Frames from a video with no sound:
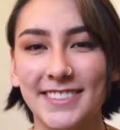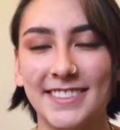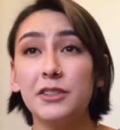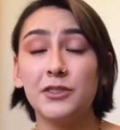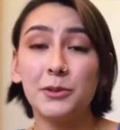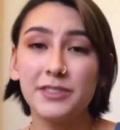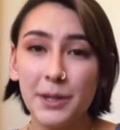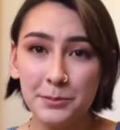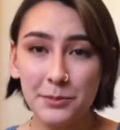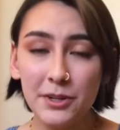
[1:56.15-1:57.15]
So step
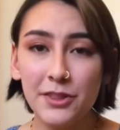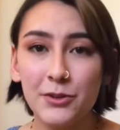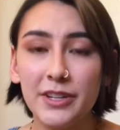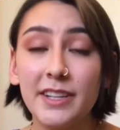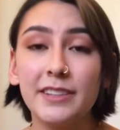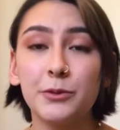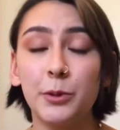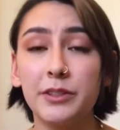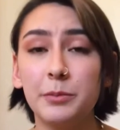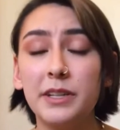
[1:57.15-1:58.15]
number 3 is going
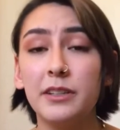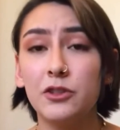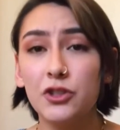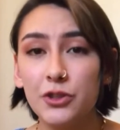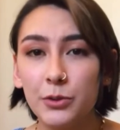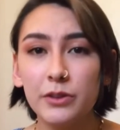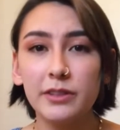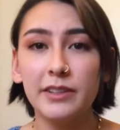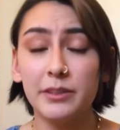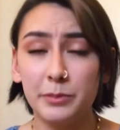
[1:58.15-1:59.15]
to be to choose a
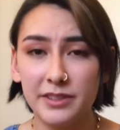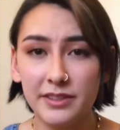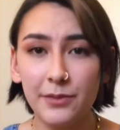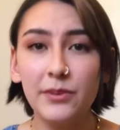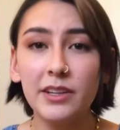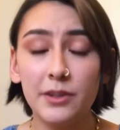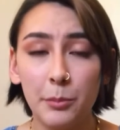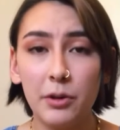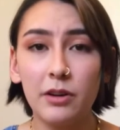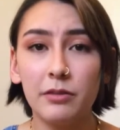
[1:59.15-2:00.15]
specific
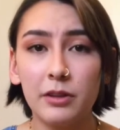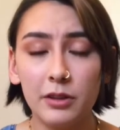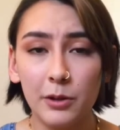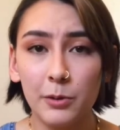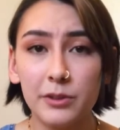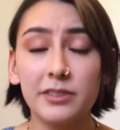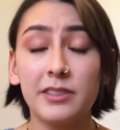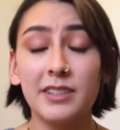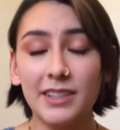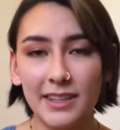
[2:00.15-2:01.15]
number of clothes
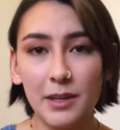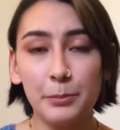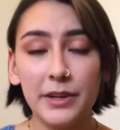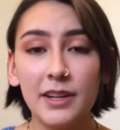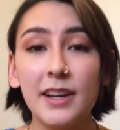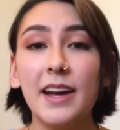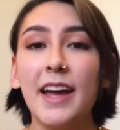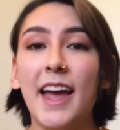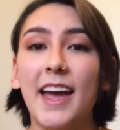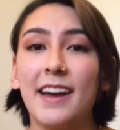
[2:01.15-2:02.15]
to keep.
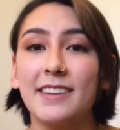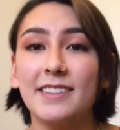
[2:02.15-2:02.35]
And